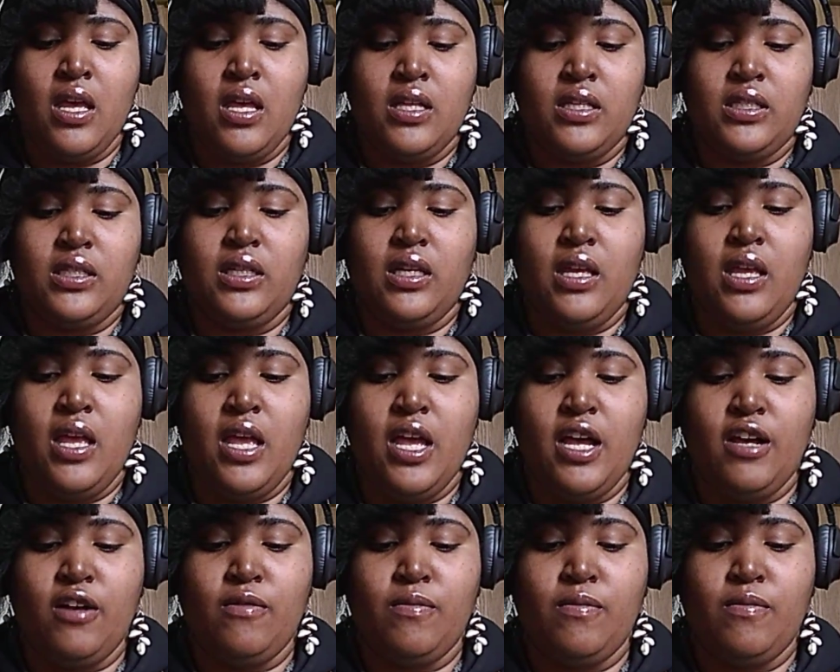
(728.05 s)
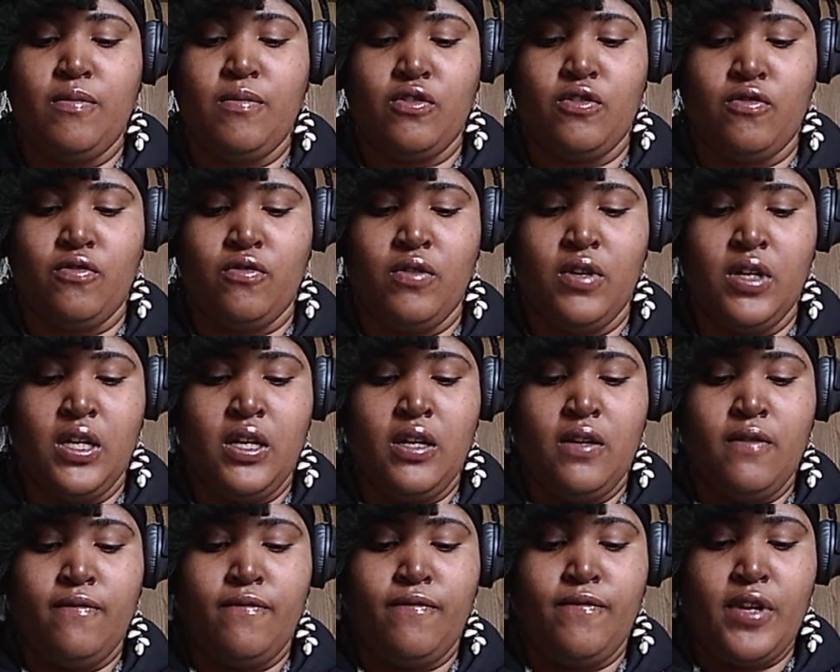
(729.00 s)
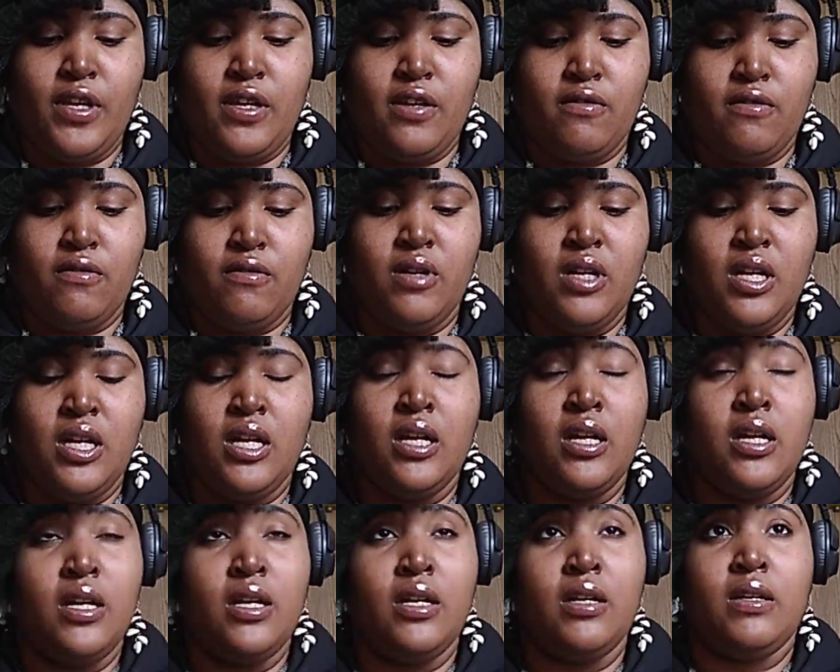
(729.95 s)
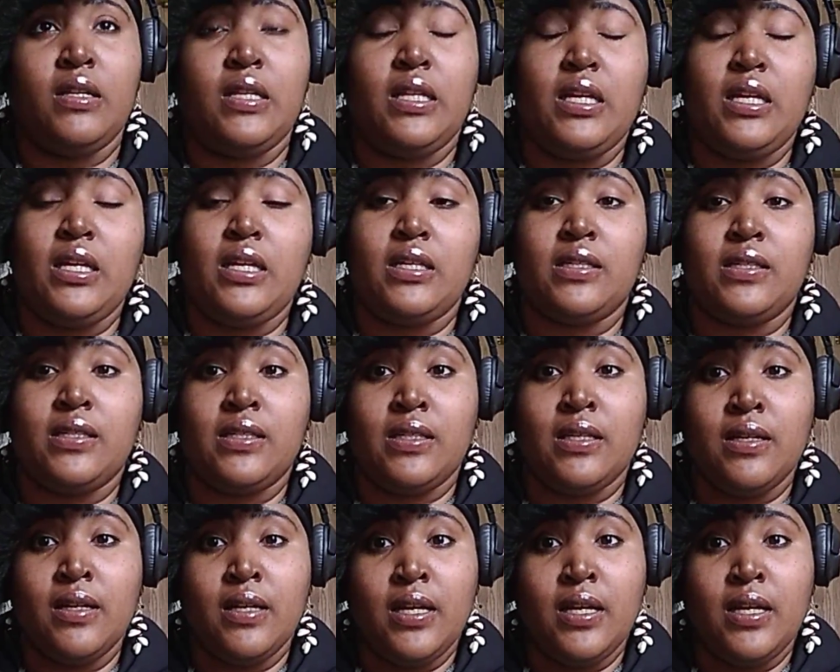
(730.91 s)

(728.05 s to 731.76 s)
to help you fill these